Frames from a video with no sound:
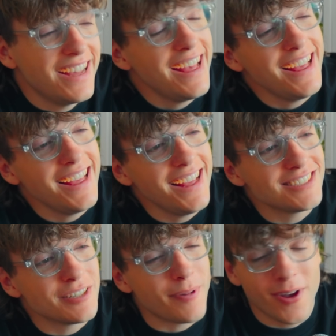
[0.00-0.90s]

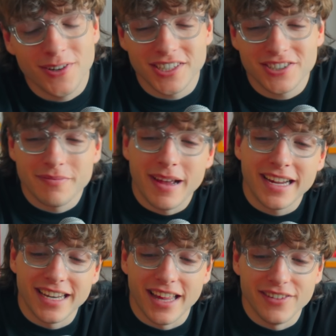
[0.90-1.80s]
I suppose I should
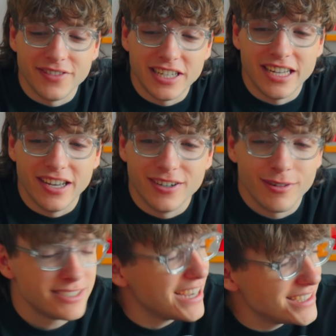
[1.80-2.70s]
make another video.
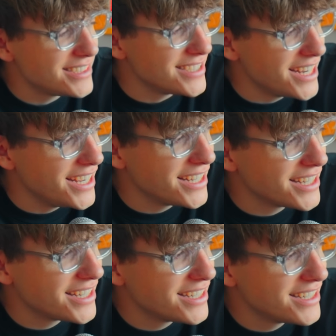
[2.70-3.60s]
What day is it today?
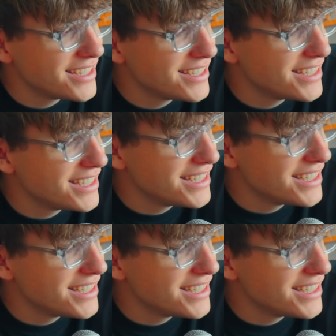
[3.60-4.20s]
January thirty-first.